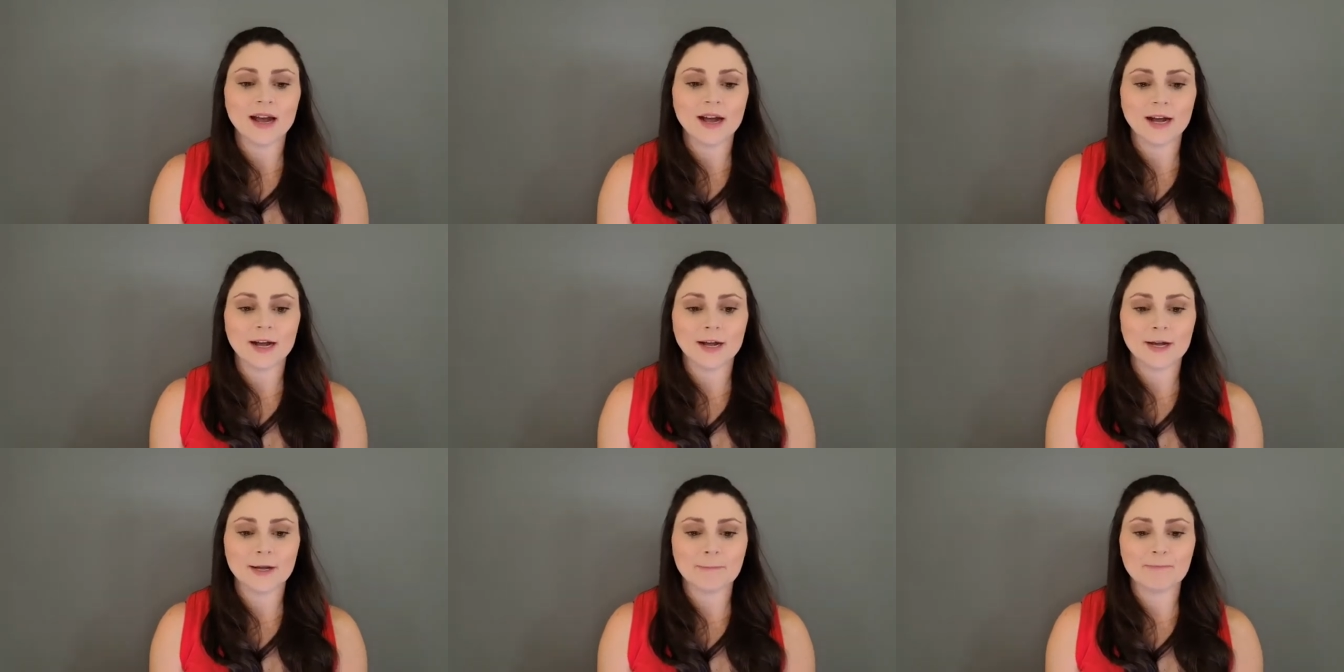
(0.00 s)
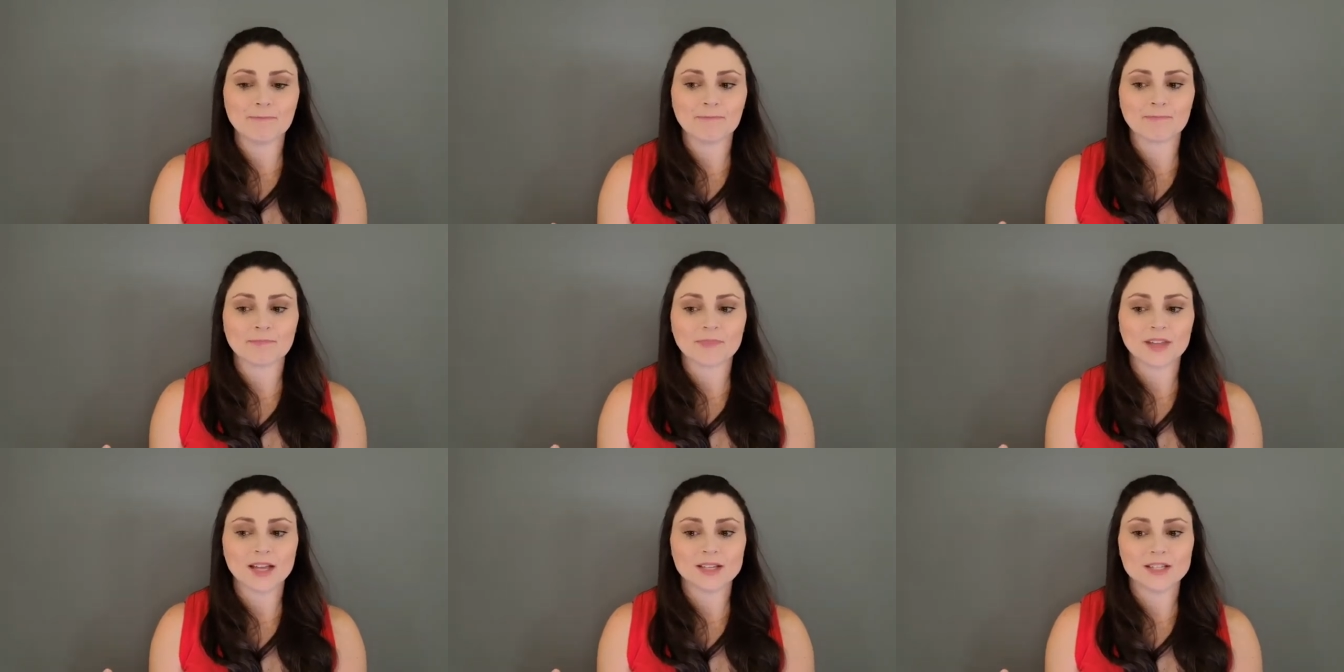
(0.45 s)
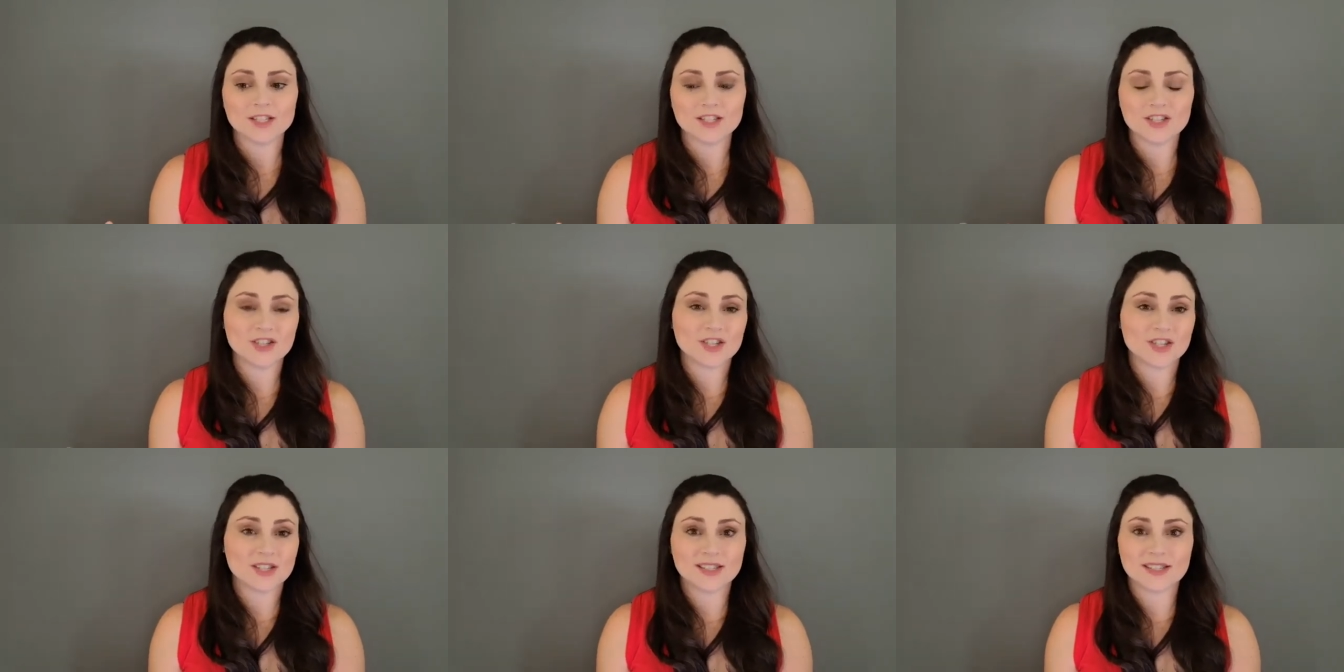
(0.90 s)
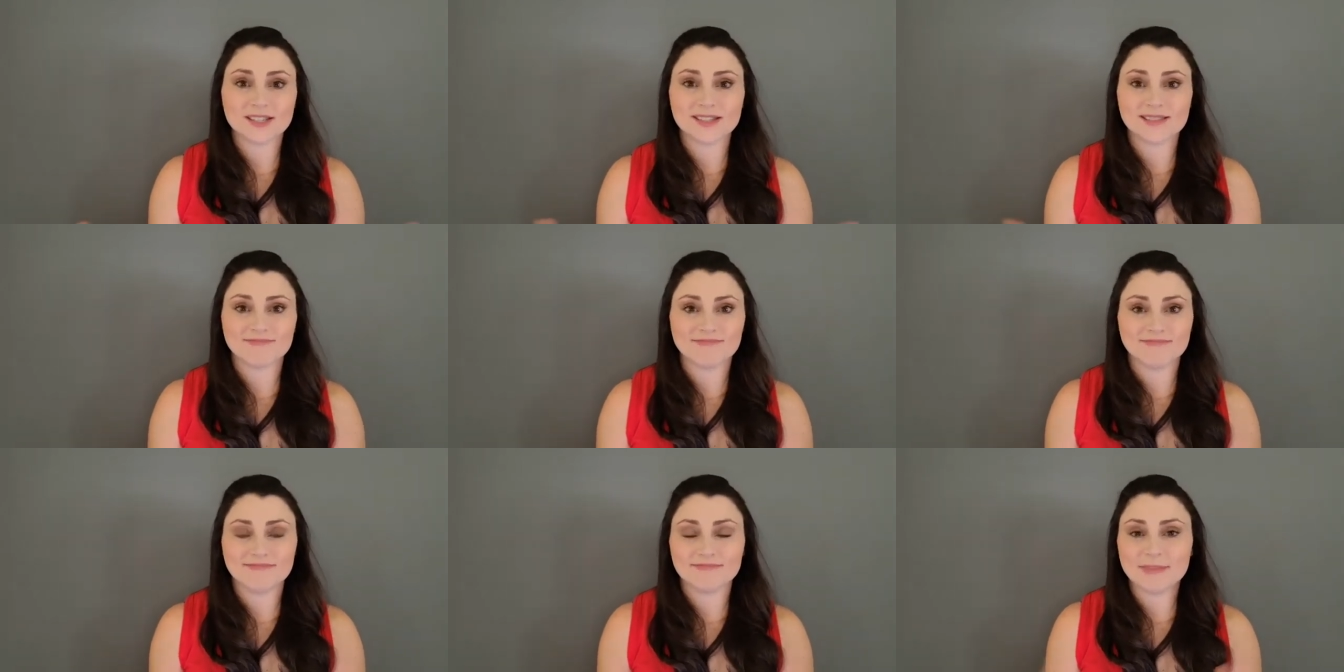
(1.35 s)
to just
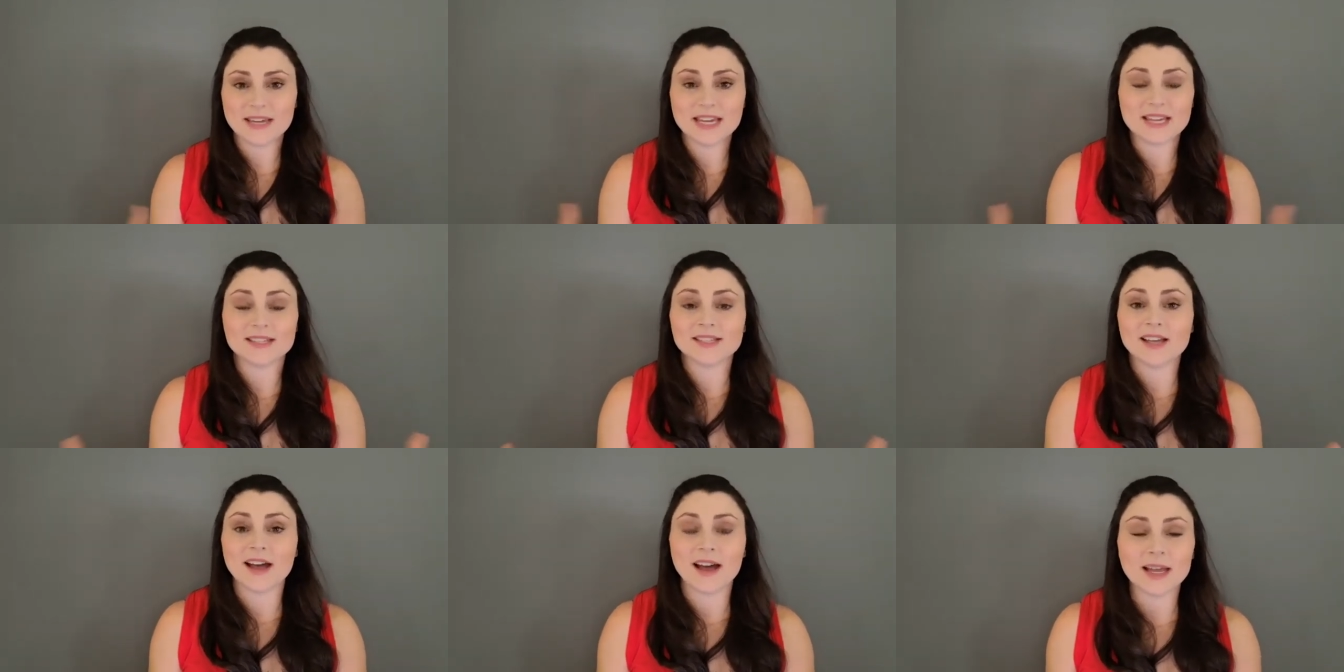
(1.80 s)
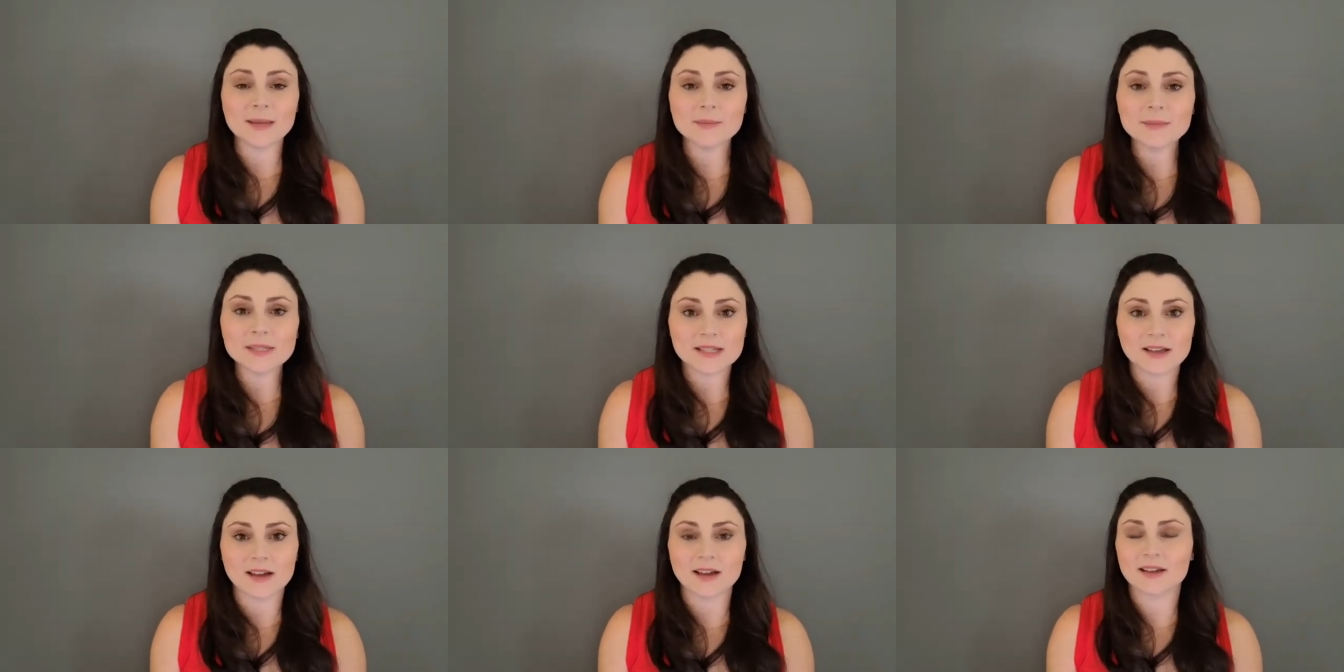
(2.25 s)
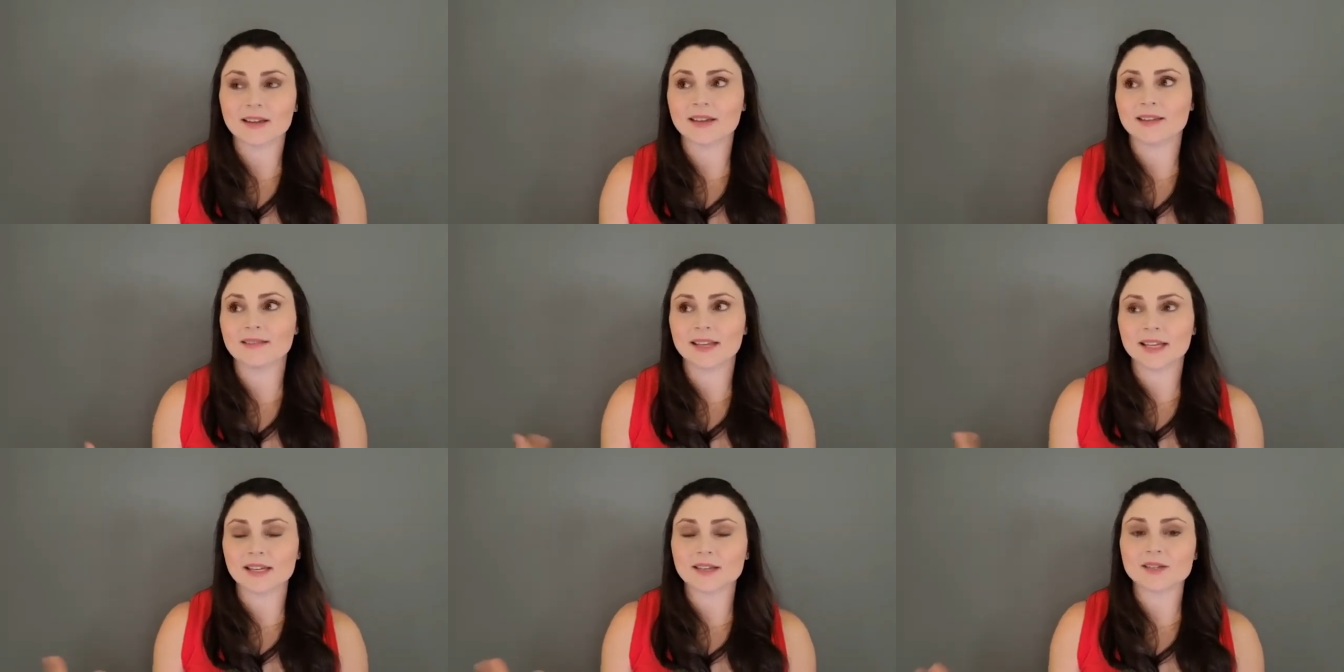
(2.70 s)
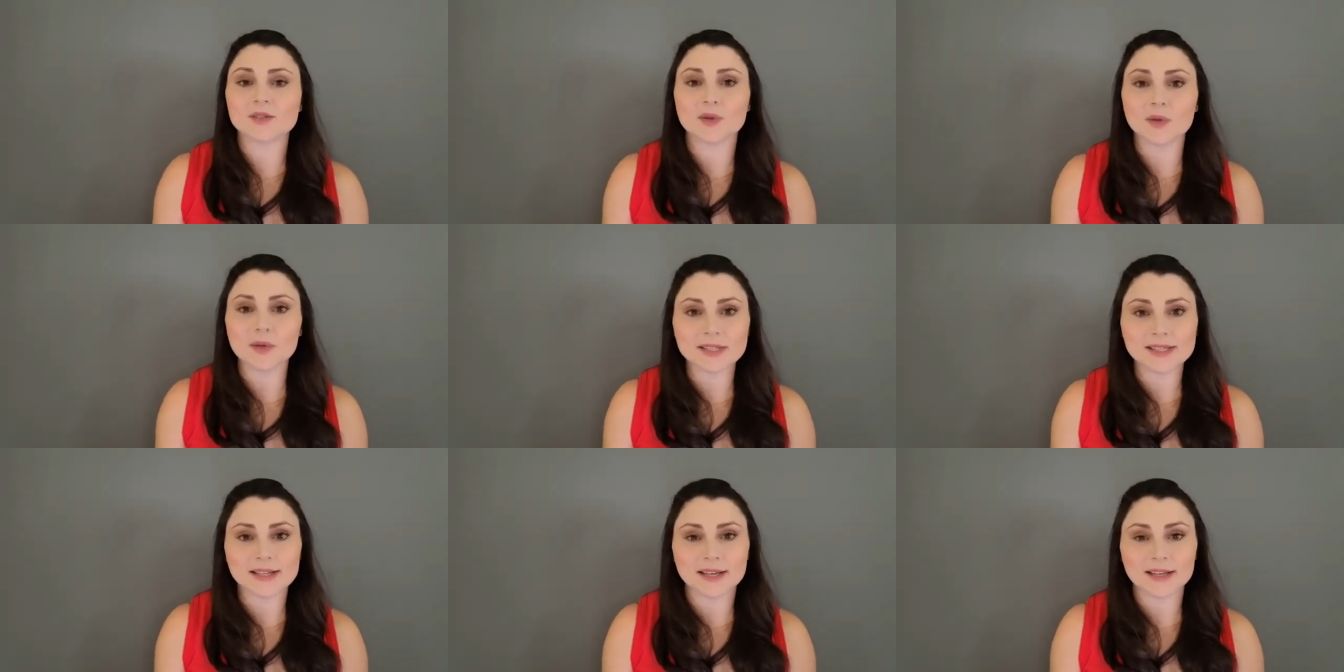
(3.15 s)
be a time suck and like a
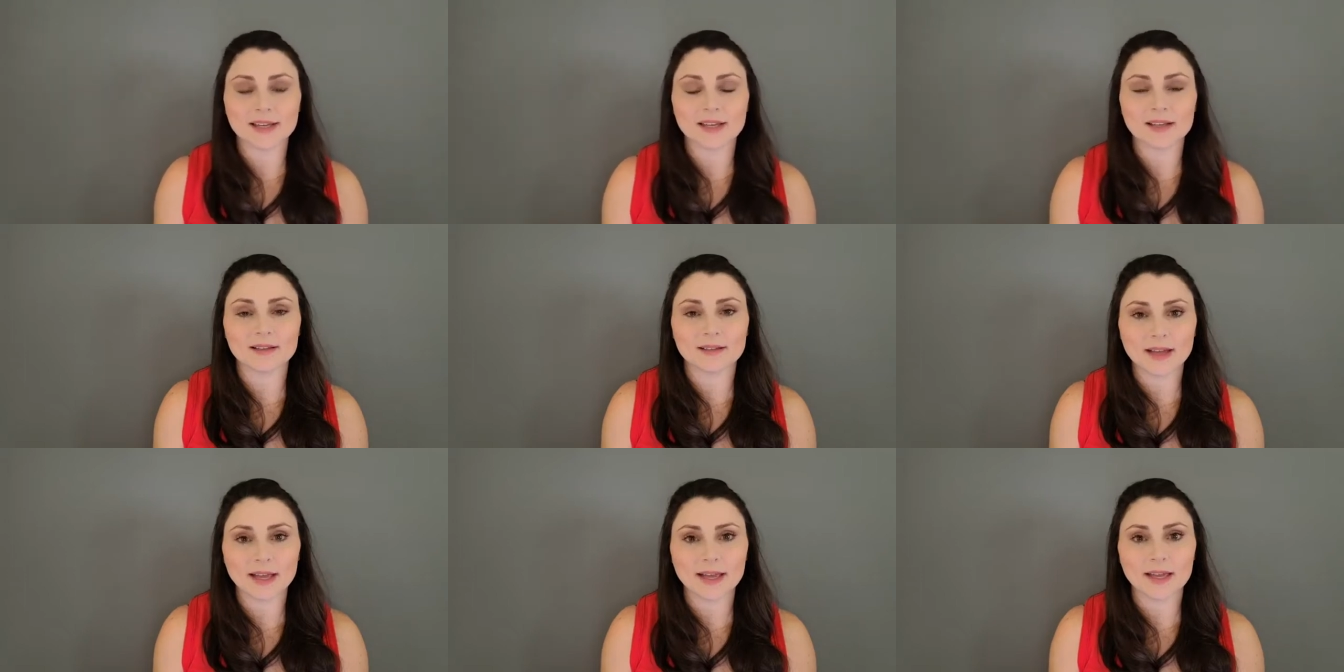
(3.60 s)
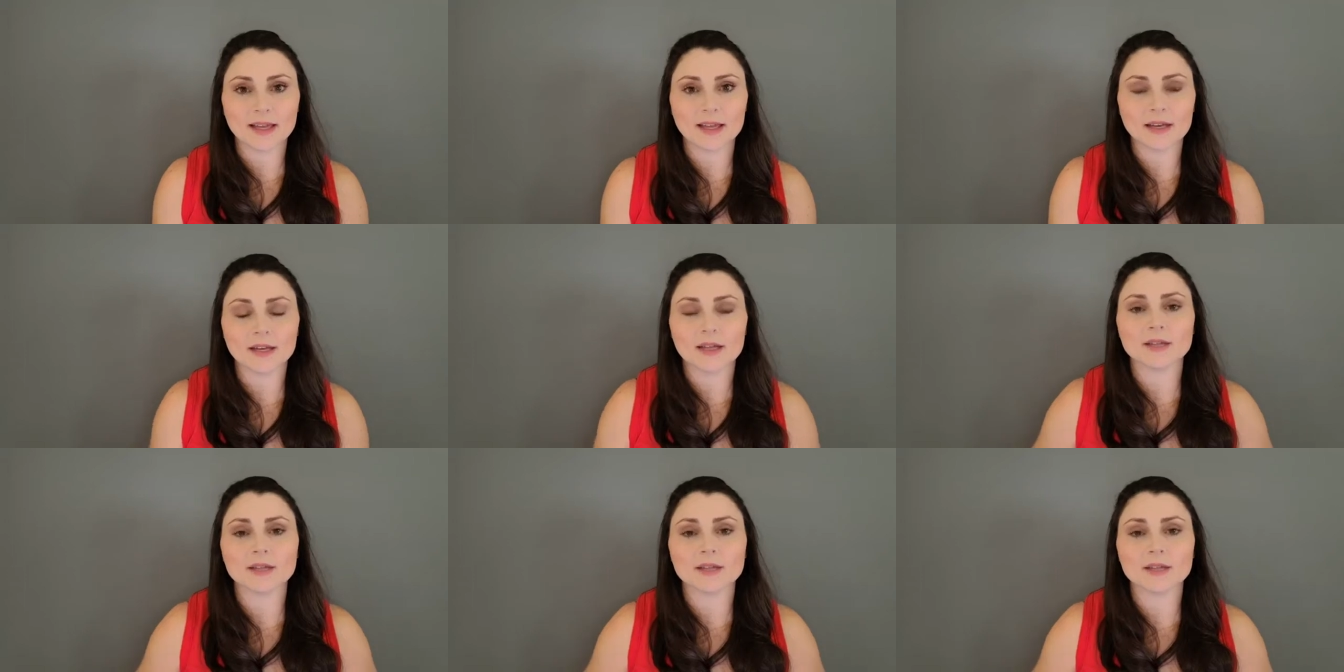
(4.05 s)
soul sucking client.